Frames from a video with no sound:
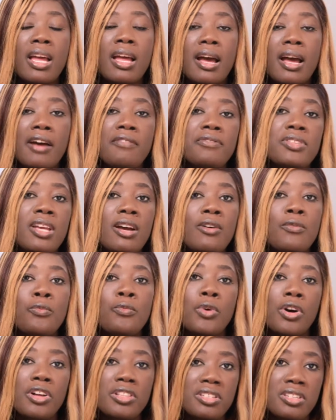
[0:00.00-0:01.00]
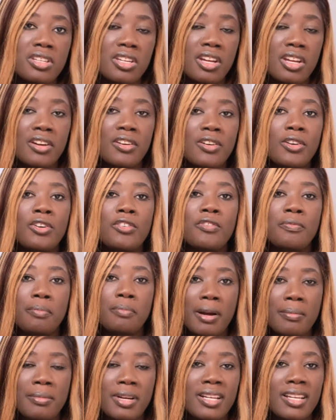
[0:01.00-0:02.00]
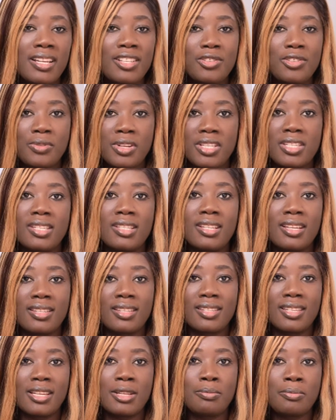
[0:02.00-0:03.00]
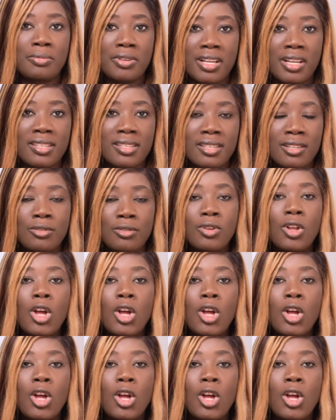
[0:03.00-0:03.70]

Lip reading: after 1 year of permanent residence in Brazil,